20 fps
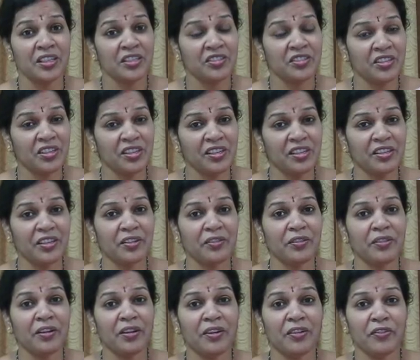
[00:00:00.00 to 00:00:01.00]

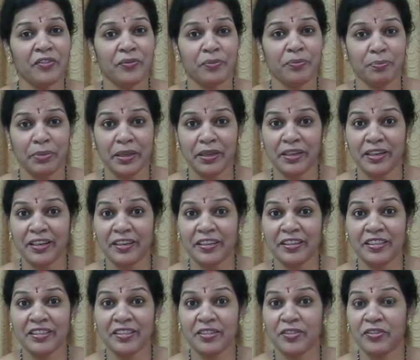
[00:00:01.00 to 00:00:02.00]
children,
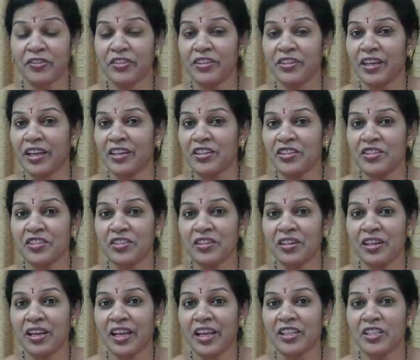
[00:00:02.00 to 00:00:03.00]
parents,
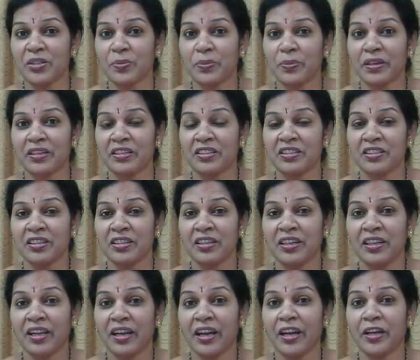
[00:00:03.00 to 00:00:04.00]
financial aspects,
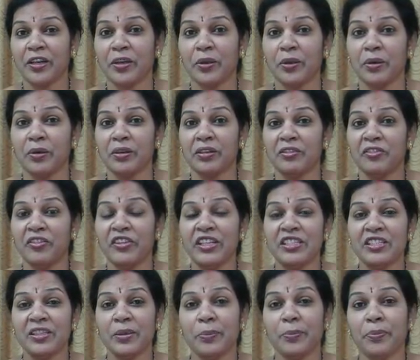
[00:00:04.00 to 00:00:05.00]
and
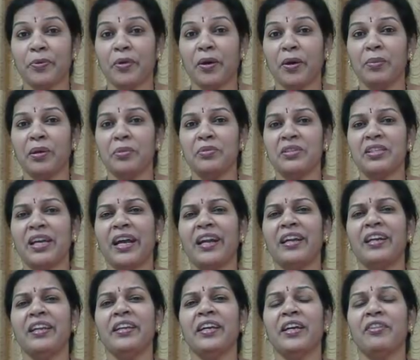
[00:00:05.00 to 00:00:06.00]
facing problems,
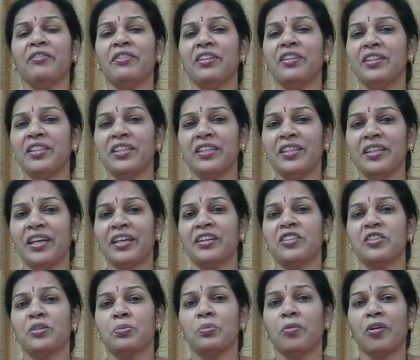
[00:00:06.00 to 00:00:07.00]
handling everything
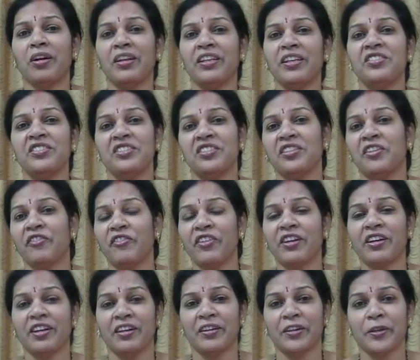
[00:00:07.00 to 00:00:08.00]
at small age is
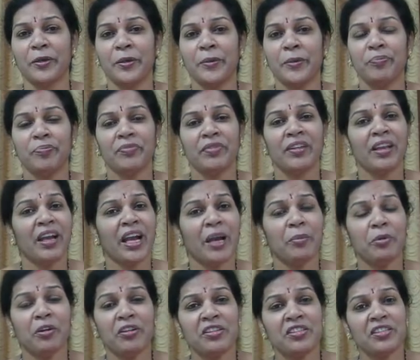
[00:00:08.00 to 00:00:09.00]
difficult.
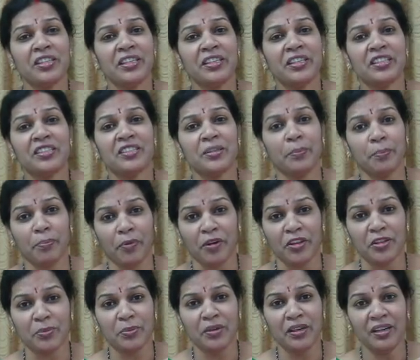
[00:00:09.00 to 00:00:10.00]
I'm not saying it's
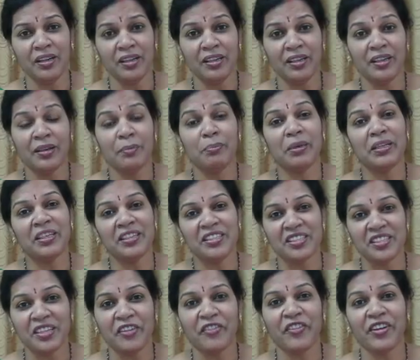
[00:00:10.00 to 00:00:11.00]
impossible, but it's
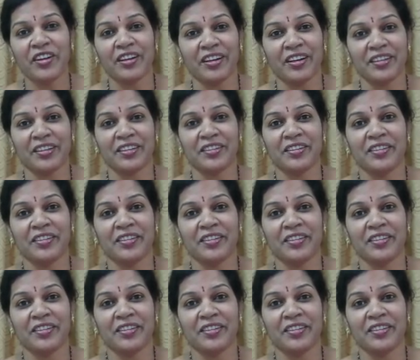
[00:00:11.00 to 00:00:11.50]
difficult.